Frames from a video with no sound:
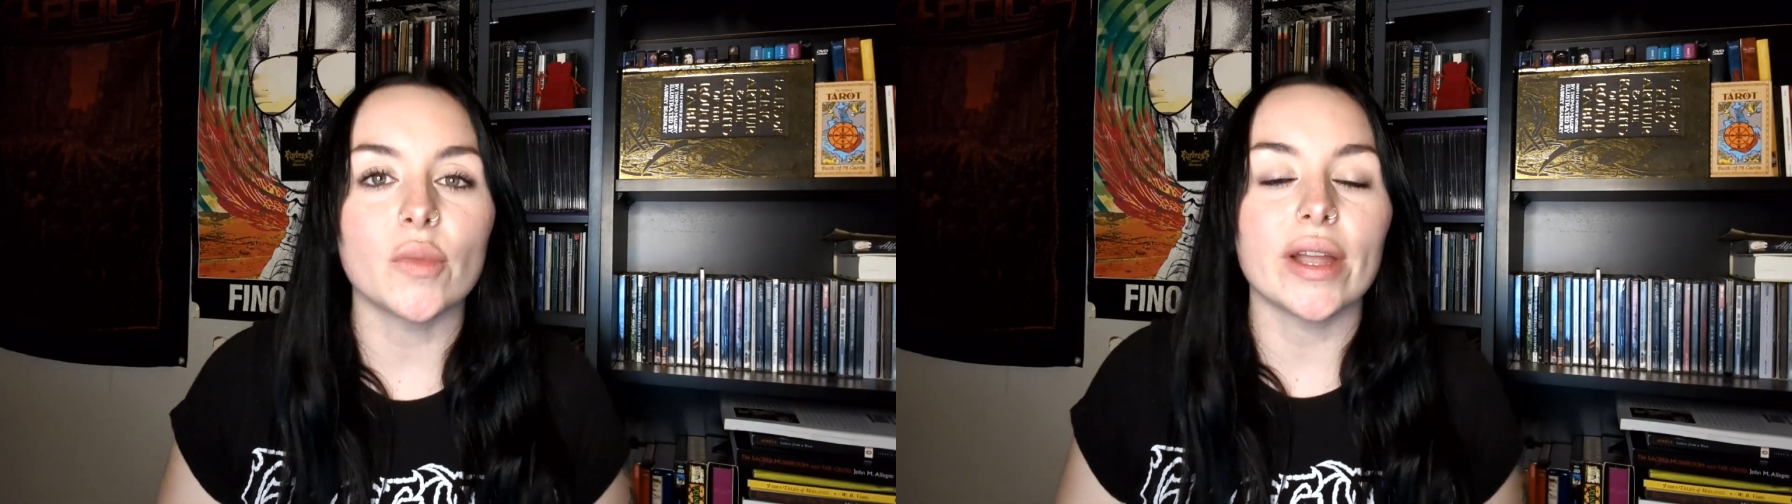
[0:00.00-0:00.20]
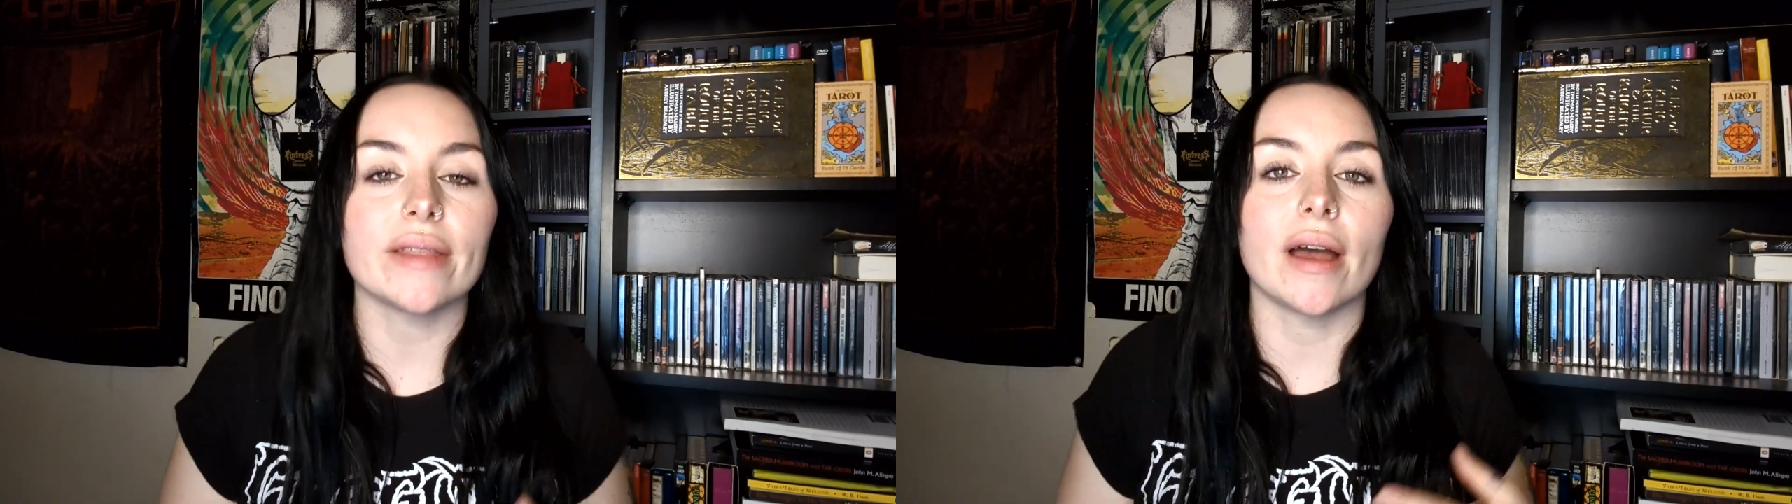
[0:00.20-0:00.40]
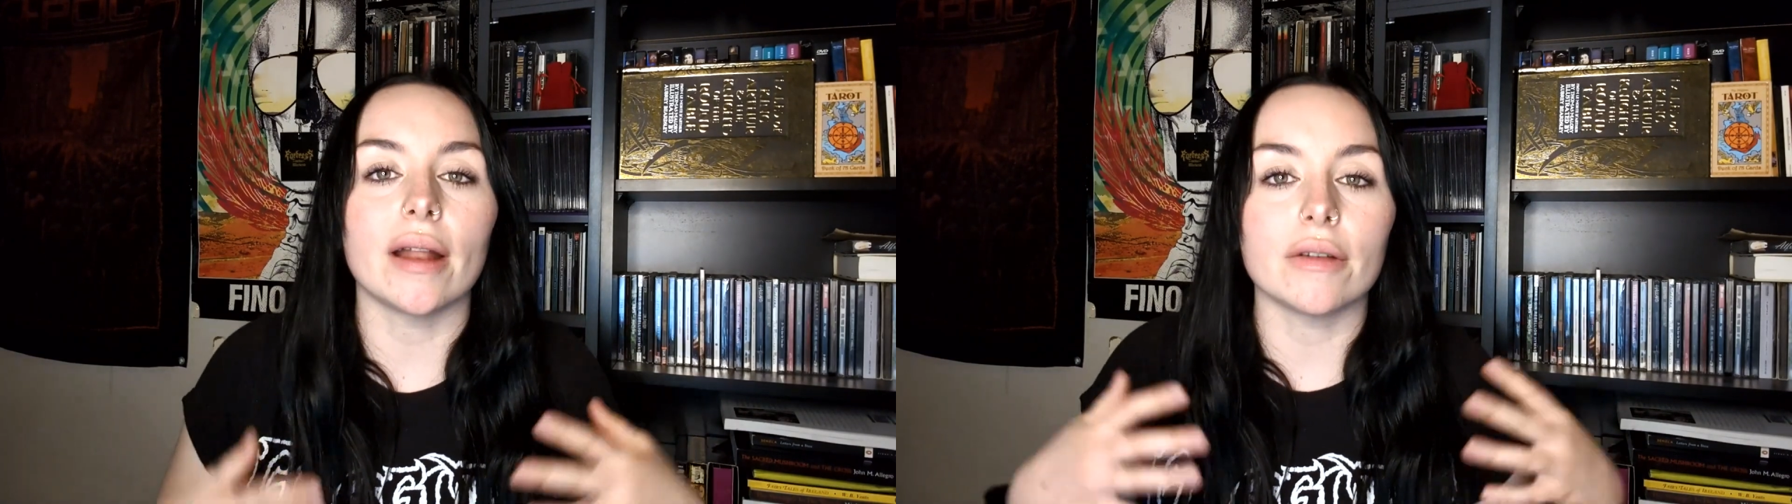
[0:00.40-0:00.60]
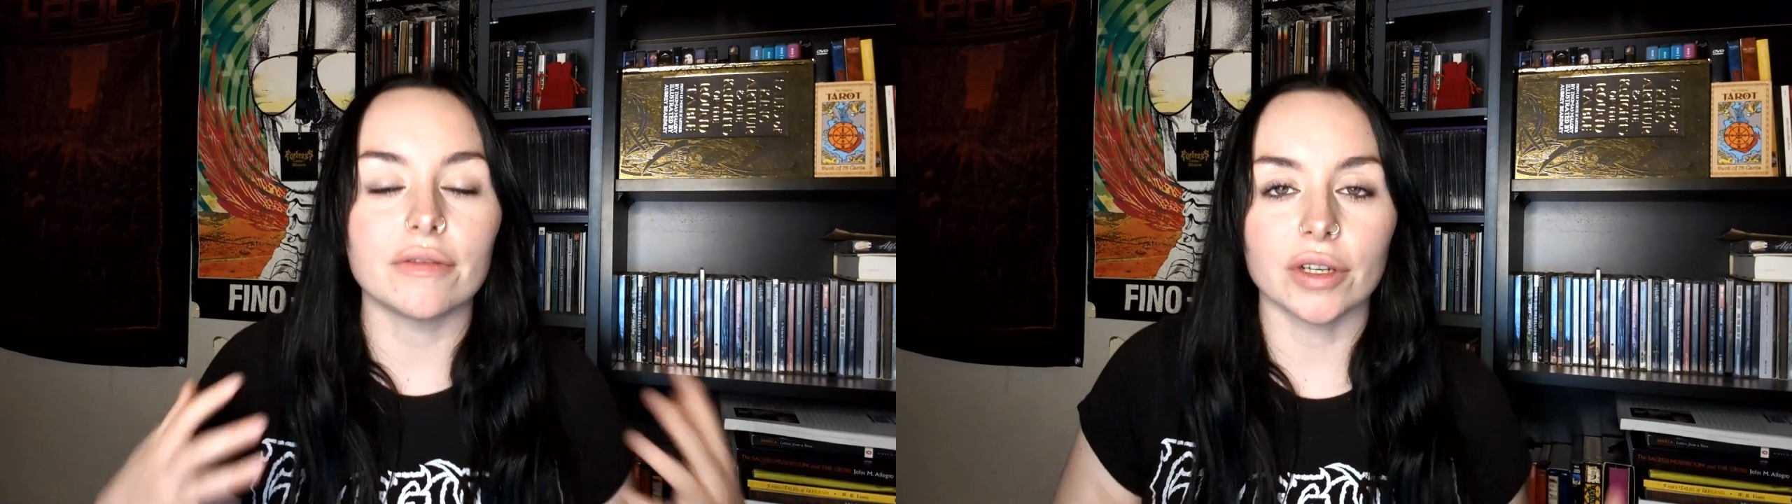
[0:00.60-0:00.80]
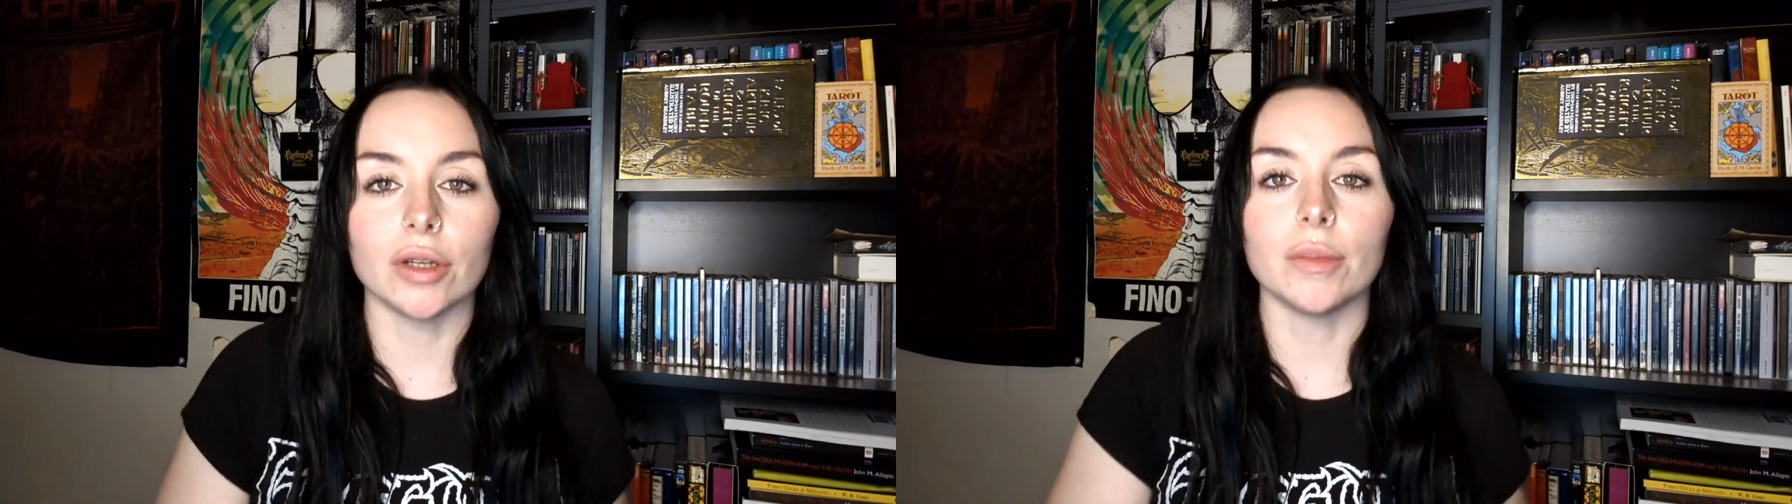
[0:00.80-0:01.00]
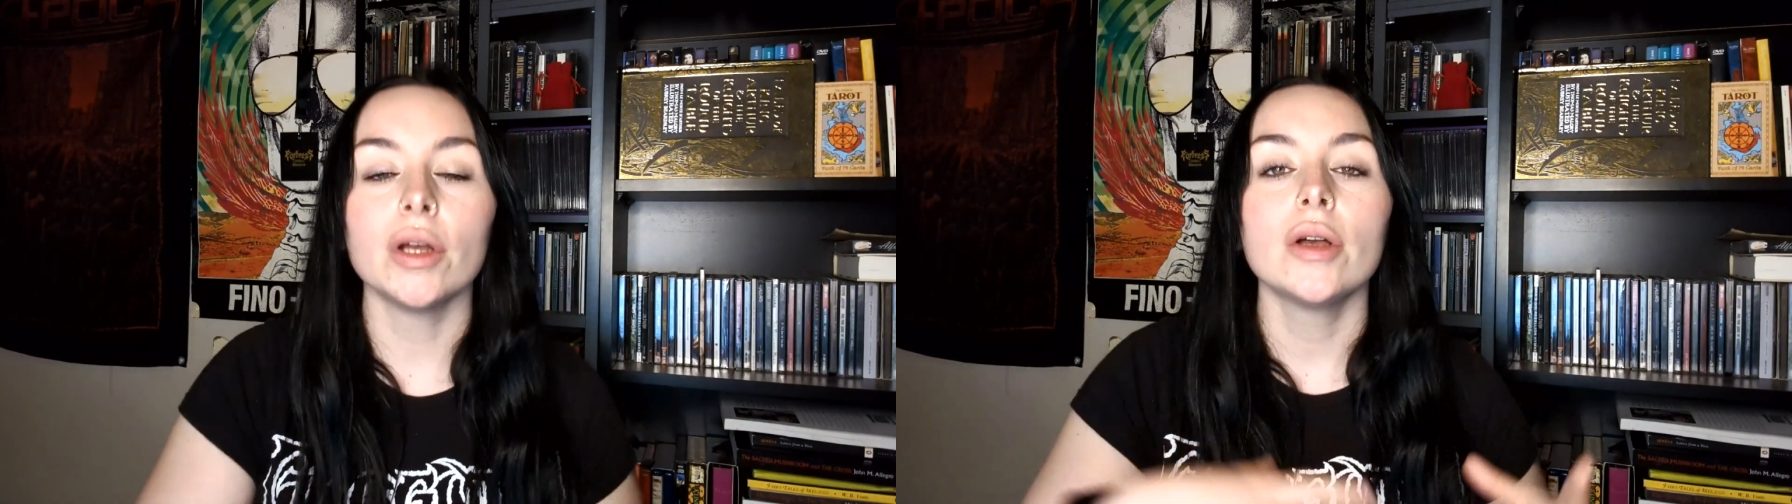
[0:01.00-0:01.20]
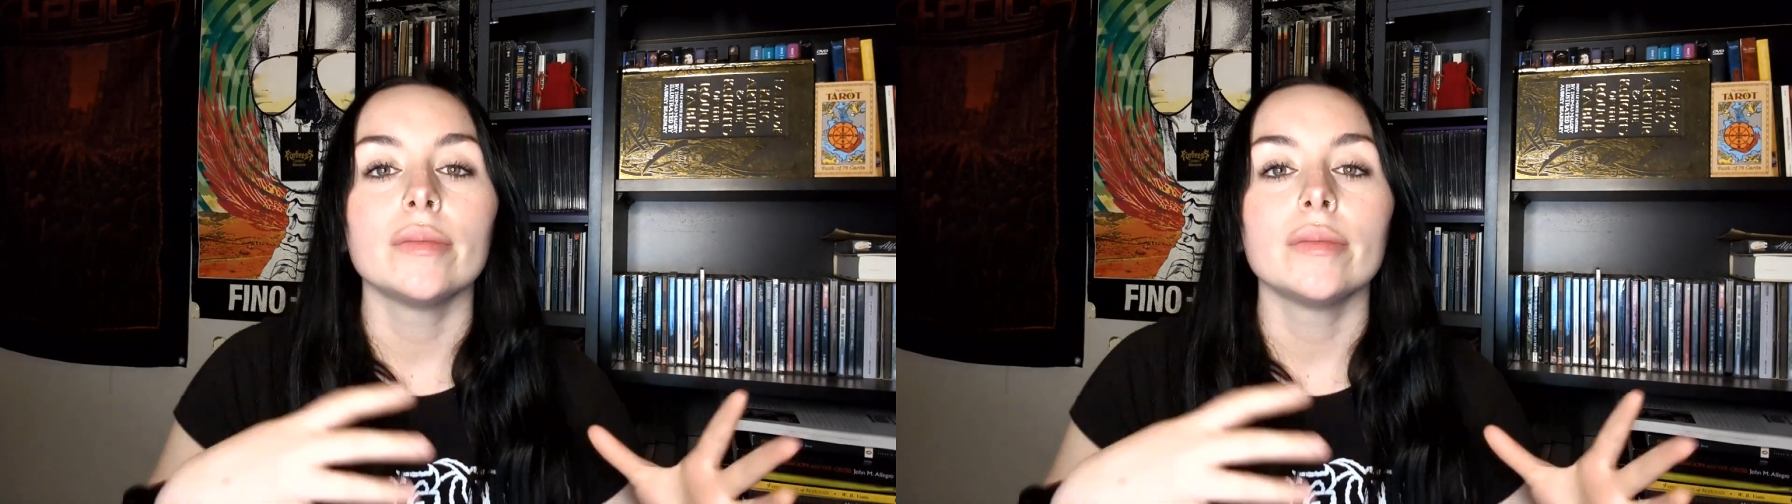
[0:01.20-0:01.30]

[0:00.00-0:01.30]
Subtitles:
way that a film